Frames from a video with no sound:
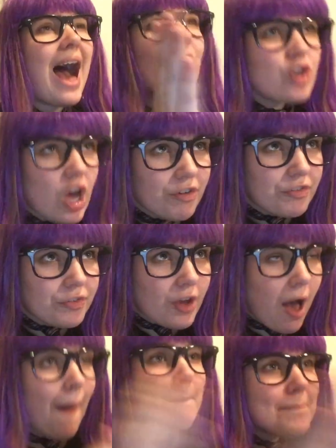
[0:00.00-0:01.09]
Out of
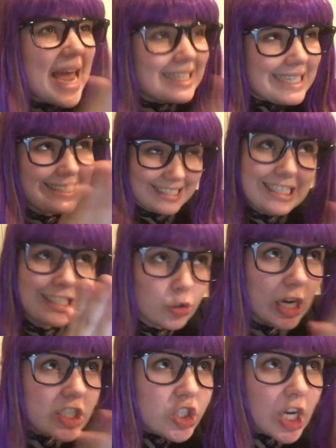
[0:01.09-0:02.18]
many
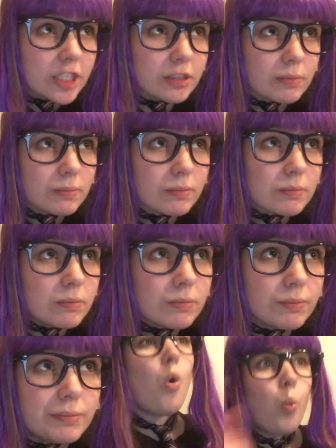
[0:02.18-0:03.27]
destruction.
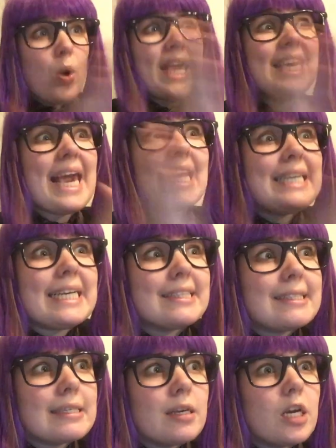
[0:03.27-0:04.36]
We get
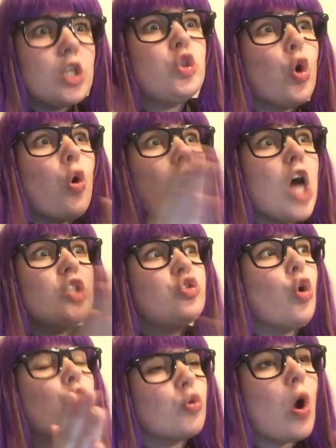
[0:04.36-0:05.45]
it. You're
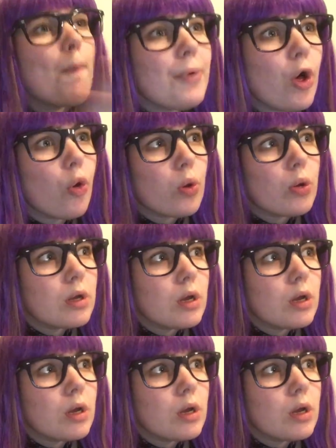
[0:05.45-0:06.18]
adorable.